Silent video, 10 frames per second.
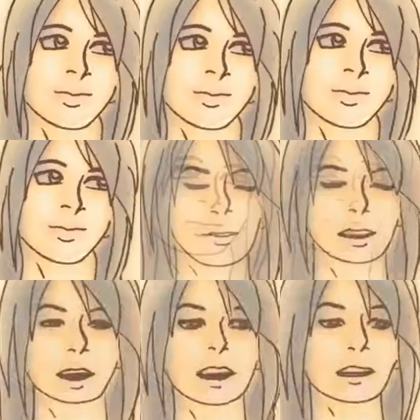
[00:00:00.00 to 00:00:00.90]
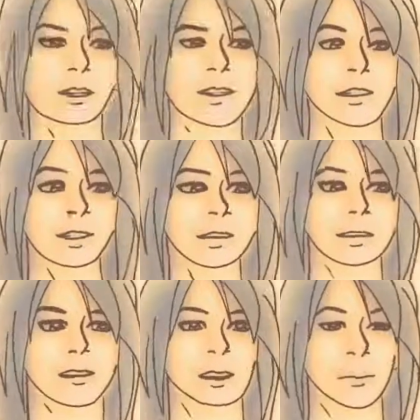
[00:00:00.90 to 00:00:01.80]
I don't remember much.
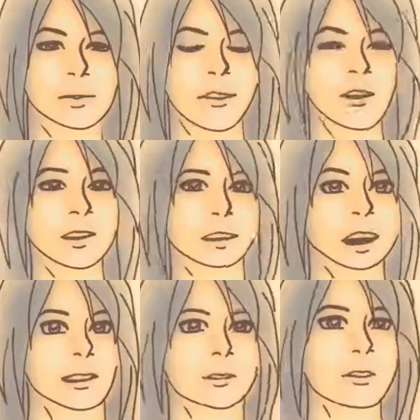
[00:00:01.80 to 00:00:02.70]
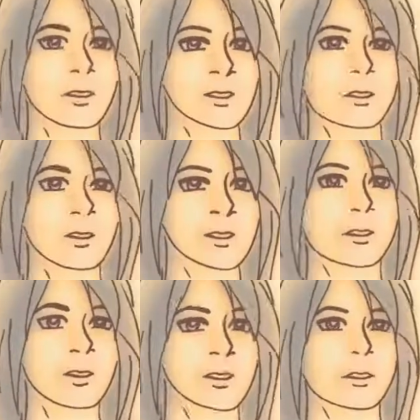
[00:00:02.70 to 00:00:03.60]
I don't think either of us were in a good state to
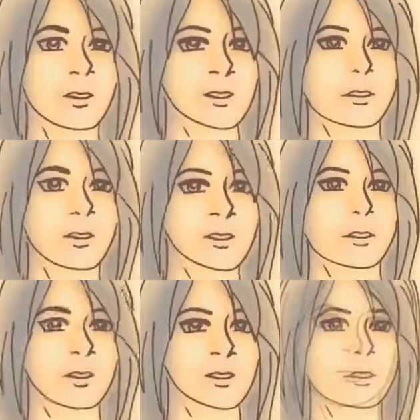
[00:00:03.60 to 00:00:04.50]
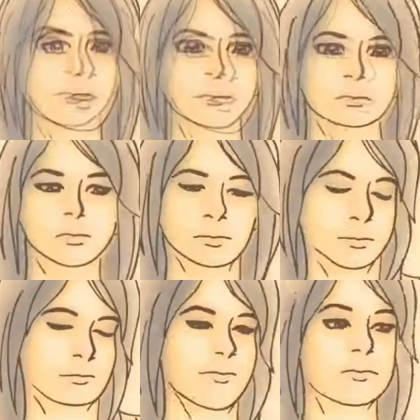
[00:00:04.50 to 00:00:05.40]
make decisions.
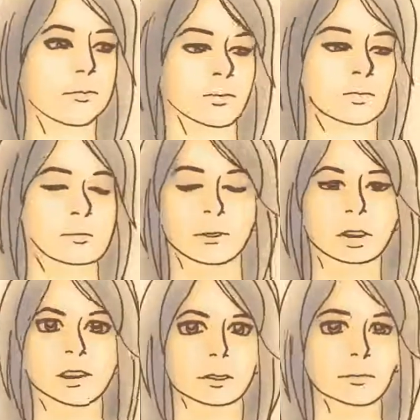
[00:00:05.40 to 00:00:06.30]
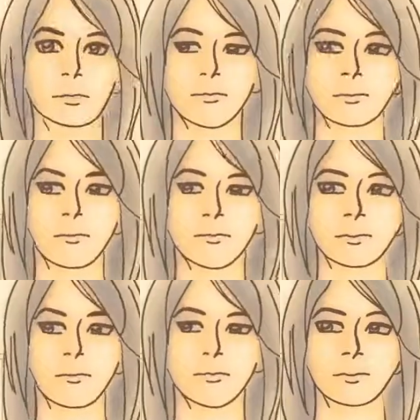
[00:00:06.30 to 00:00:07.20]
Somehow we grabbed a taxi, and I
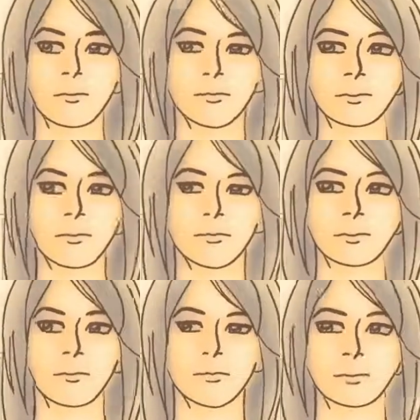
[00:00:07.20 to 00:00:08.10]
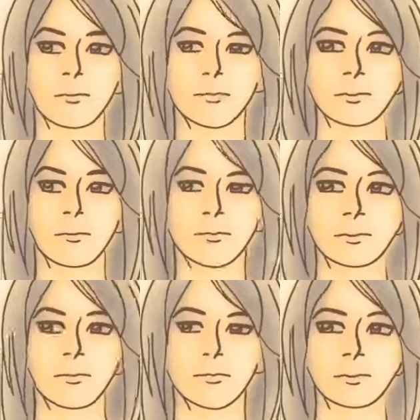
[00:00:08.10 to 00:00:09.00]
guess we ended up here. Hmm.
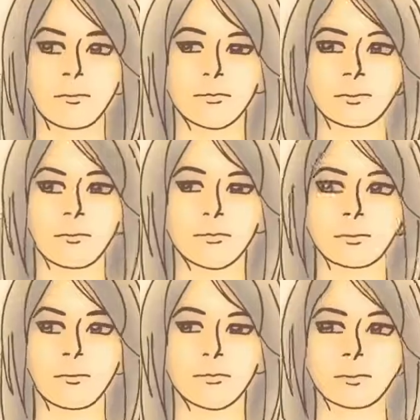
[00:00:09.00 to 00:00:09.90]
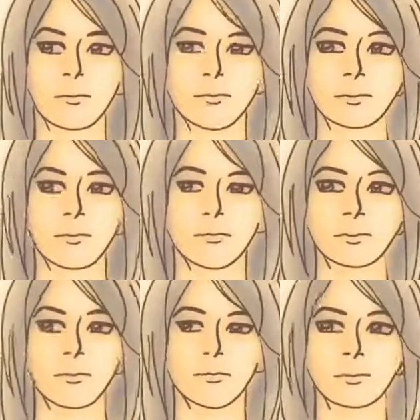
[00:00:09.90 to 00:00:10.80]
And then.
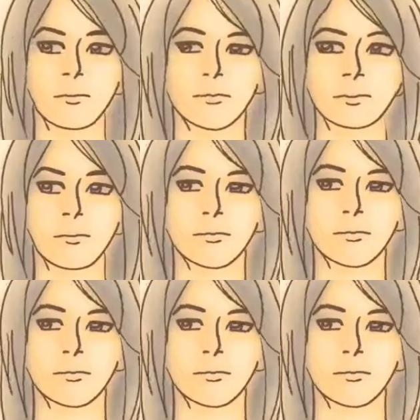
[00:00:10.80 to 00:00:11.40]
I mean.